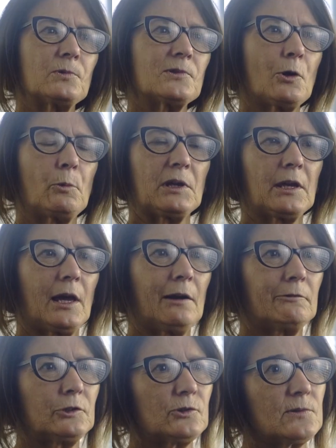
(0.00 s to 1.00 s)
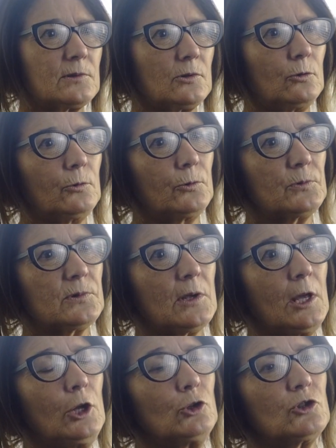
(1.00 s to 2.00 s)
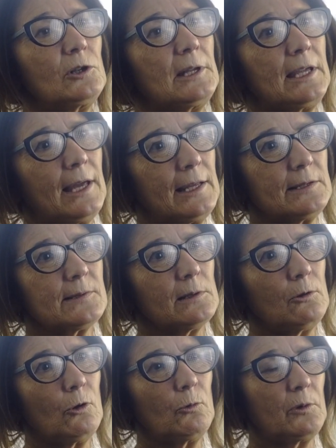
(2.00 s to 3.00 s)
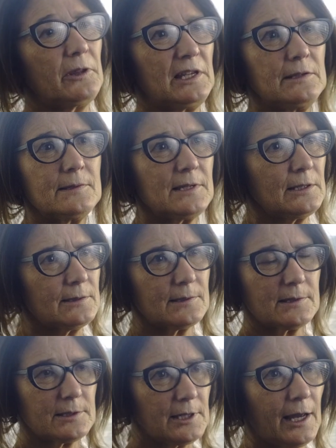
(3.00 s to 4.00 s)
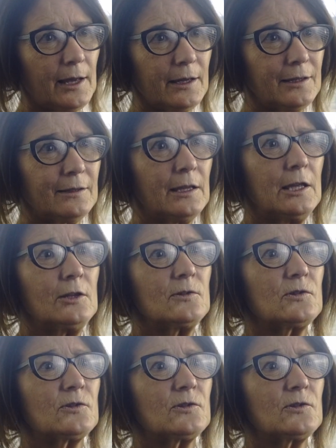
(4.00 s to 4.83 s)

We also encourage schools to liaise a lot with NZ STAR.